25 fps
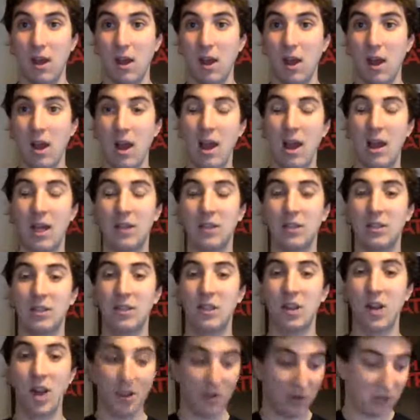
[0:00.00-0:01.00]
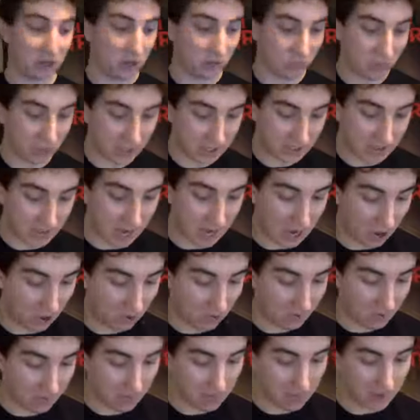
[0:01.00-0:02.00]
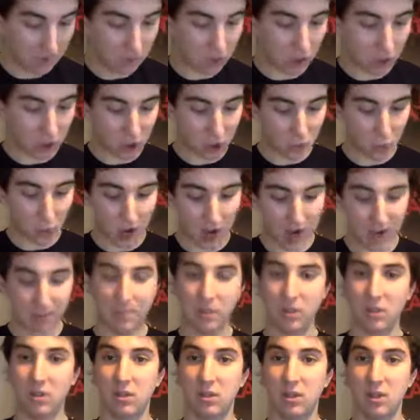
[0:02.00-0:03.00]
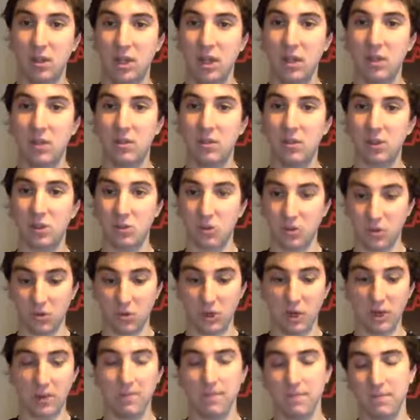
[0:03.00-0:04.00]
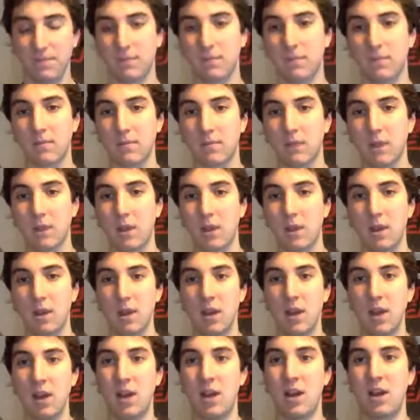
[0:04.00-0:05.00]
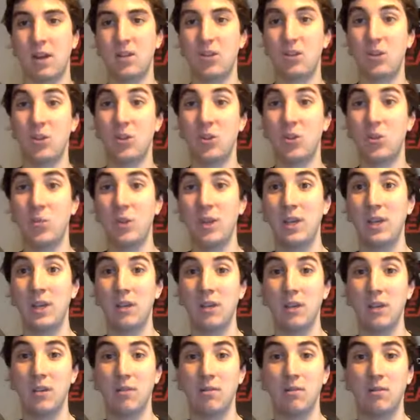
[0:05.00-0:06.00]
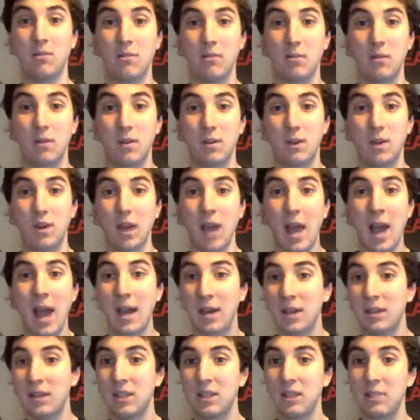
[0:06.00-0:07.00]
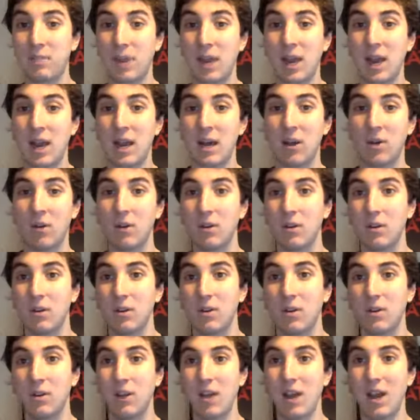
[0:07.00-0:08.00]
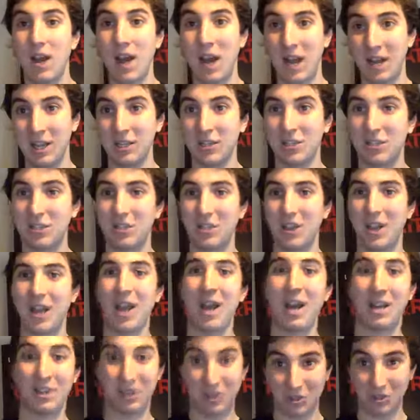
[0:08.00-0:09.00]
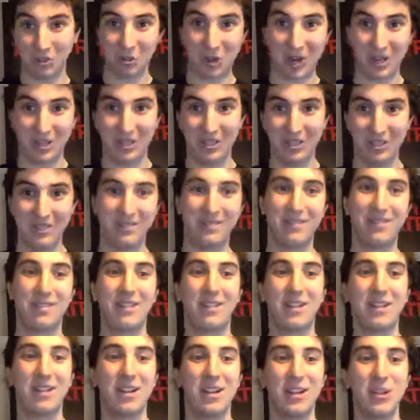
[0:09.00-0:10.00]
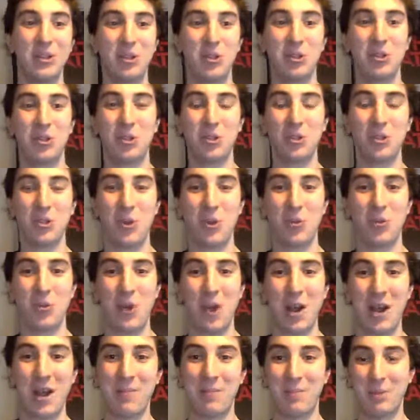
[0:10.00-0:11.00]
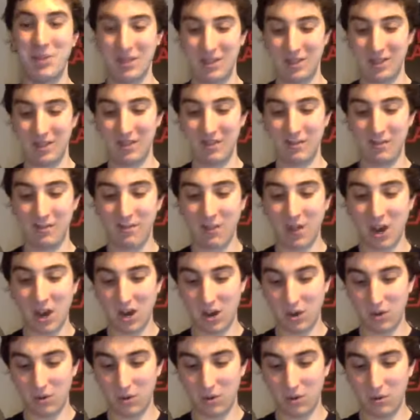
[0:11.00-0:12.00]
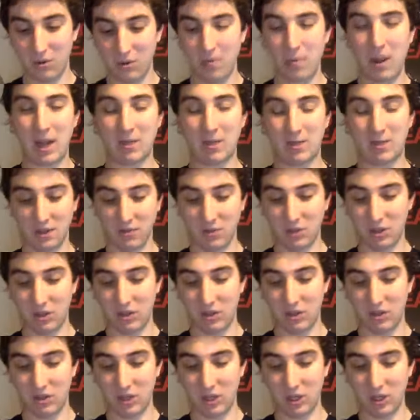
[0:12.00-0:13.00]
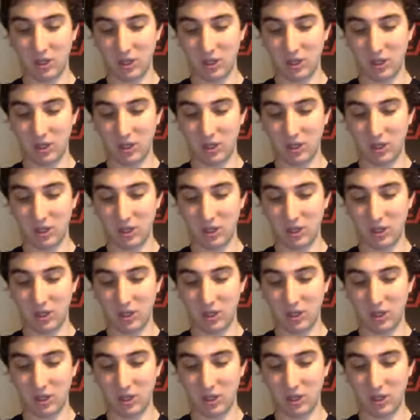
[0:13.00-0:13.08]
And I'm going to read out just what happens at the end of the story so that we can act this bit out as the dragon, just to show what happens in the final battle of the story.